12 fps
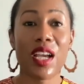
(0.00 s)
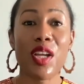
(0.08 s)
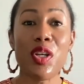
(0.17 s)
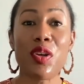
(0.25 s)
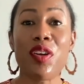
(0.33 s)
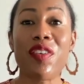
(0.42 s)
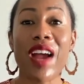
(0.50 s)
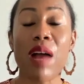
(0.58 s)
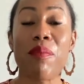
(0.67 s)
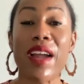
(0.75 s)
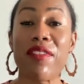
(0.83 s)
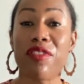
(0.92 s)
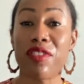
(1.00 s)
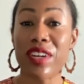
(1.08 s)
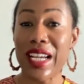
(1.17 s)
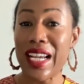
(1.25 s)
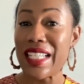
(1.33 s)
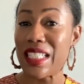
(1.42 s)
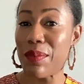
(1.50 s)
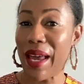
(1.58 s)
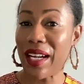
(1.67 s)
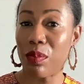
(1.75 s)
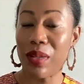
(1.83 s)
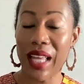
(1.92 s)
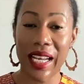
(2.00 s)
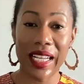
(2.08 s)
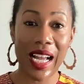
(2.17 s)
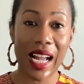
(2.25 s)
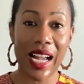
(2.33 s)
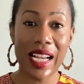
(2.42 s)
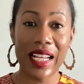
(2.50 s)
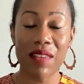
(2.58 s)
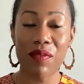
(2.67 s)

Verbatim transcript: You can grab my free sabbatical planning guide in